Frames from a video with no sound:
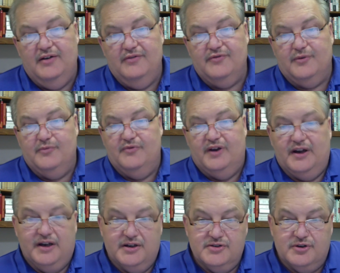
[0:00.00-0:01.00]
from
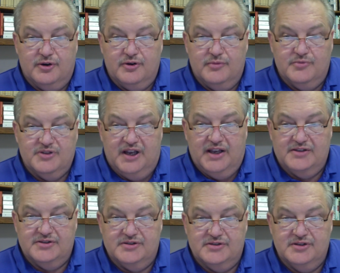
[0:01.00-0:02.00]
various
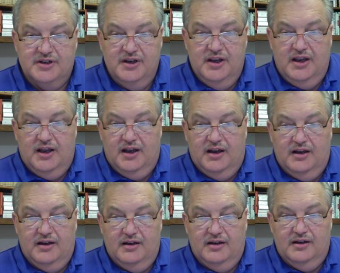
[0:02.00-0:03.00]
circumstances
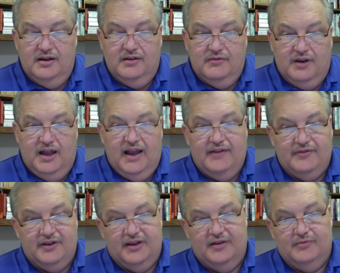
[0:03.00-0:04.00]
of life.
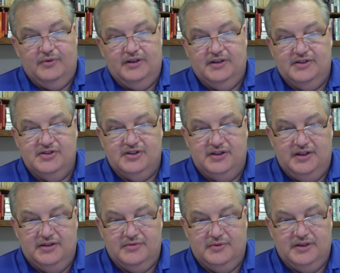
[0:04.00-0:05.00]
Again, we can see
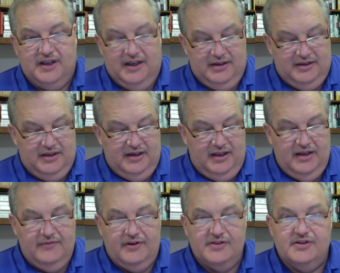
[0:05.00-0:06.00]
as we kind of get ahead
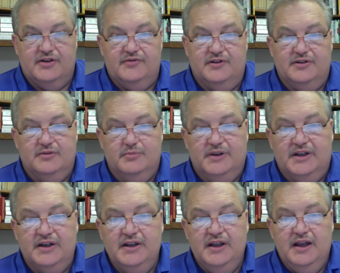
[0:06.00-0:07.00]
of ourselves a little bit
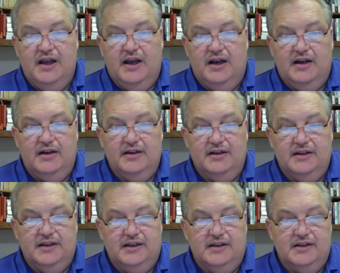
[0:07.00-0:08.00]

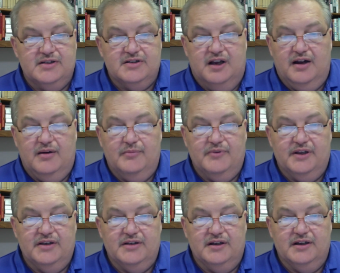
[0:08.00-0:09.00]
in this psalm
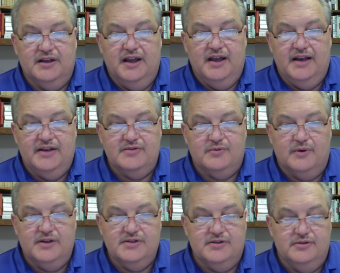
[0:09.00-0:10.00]
that God has
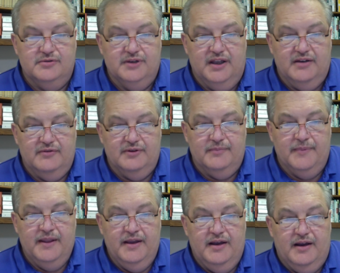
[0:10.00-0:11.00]
rescued David
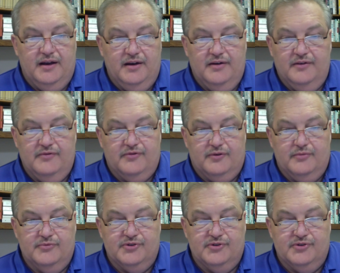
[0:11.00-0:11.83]
from